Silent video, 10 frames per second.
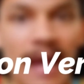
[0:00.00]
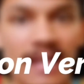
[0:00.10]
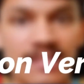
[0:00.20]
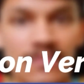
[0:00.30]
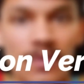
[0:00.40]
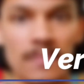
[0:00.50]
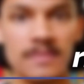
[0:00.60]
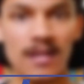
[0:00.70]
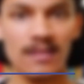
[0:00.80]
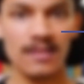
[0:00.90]
Action
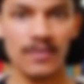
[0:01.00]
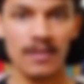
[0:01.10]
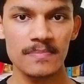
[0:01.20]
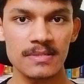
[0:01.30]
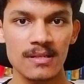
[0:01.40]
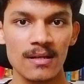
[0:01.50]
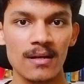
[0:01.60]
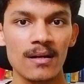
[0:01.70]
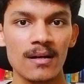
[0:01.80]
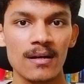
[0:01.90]
verbs are the verbs
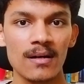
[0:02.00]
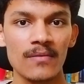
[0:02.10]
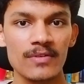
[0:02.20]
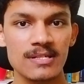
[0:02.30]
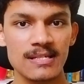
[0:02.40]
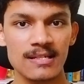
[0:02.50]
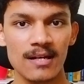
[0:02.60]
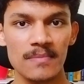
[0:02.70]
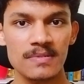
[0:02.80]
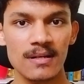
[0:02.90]
which
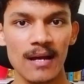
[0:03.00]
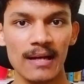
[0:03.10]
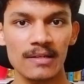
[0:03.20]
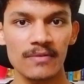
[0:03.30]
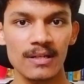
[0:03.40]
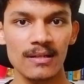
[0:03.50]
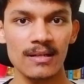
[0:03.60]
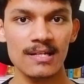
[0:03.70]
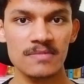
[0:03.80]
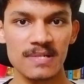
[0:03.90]
describes the activity
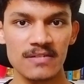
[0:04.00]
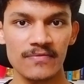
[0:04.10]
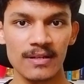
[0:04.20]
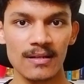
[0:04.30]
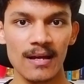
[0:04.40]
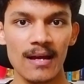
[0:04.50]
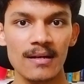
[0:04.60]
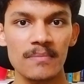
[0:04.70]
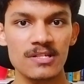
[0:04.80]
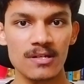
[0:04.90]
in a specific
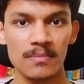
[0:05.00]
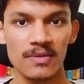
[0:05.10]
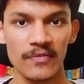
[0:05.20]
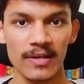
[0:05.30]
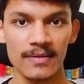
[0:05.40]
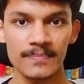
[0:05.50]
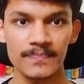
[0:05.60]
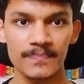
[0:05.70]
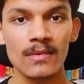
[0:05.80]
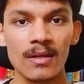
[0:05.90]
and a measurable way.
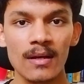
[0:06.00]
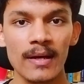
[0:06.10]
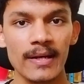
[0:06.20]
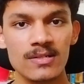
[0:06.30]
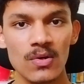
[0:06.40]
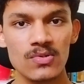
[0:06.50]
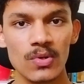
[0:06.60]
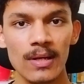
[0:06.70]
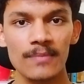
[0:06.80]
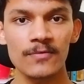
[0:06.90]
It is
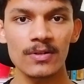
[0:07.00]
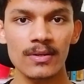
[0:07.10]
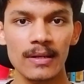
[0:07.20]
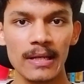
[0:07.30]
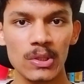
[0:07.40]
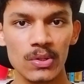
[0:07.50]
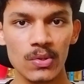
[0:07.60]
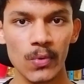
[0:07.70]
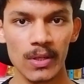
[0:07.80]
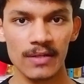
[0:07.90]
also helpful to include
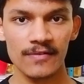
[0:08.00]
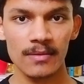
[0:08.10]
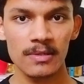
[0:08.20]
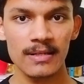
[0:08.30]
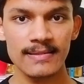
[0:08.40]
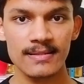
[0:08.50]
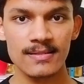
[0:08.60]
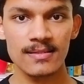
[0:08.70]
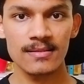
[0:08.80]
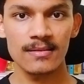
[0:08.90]
quantifiable
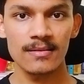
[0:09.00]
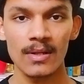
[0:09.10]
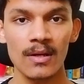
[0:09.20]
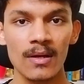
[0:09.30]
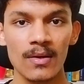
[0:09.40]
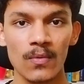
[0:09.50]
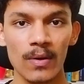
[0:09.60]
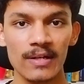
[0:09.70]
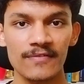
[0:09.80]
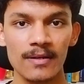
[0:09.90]
results.
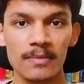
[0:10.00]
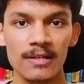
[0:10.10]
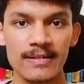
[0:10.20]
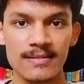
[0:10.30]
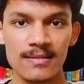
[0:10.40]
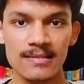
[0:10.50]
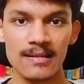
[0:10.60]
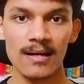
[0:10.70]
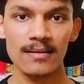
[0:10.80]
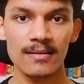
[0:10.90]
Quantifiable results
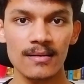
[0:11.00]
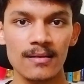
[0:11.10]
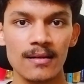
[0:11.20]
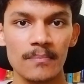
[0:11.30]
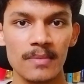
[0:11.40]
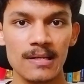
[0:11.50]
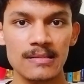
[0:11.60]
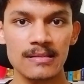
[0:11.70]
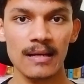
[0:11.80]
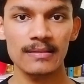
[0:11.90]
are the
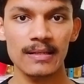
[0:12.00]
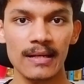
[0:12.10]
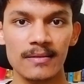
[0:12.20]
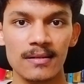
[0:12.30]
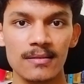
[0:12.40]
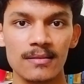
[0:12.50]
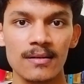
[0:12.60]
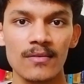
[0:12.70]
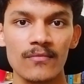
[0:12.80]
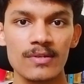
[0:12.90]
numbers and the data
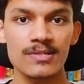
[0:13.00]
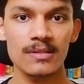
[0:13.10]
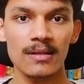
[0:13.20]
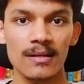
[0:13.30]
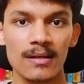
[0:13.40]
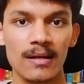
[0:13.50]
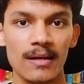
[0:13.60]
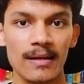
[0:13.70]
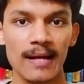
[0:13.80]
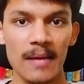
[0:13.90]
which
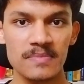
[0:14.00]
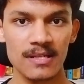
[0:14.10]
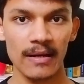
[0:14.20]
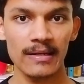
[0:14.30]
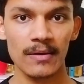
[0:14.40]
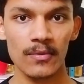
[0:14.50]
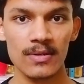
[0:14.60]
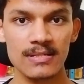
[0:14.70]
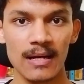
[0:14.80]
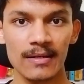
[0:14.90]
grabs the
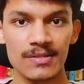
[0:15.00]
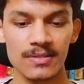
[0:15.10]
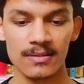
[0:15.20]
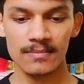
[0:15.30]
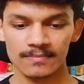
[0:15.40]
interviewer's attention